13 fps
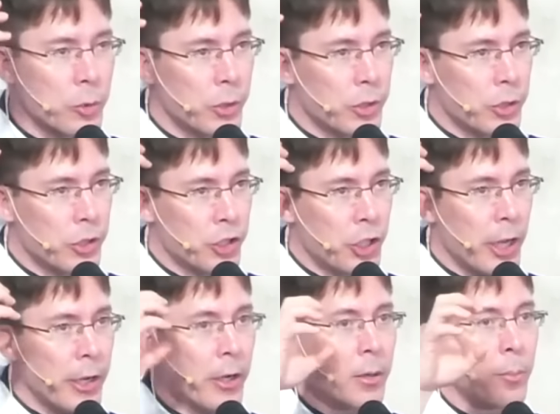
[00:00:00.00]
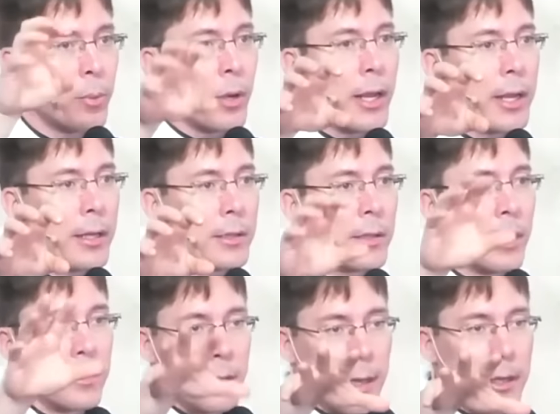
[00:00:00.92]
we should check our brains
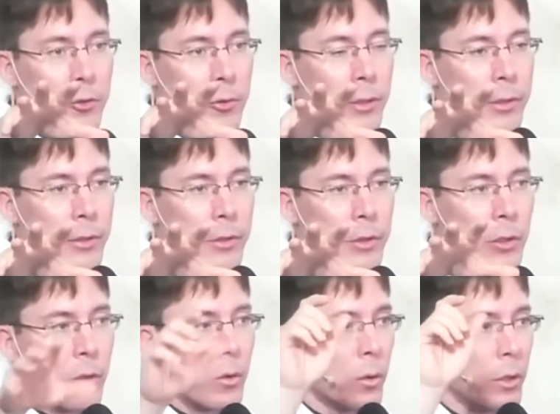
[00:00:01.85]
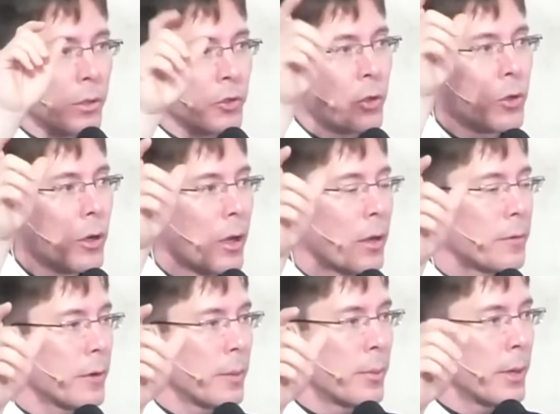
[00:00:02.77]
at the entrance, you know, or turn off
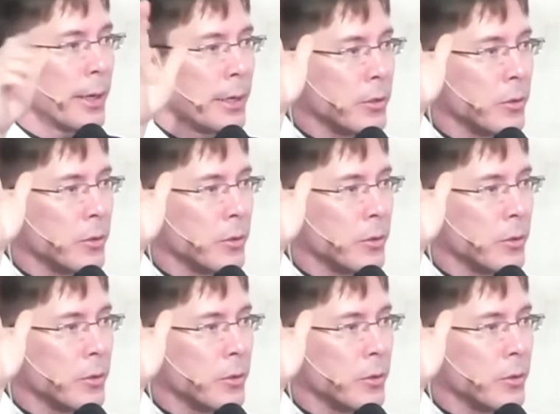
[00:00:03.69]
our brains.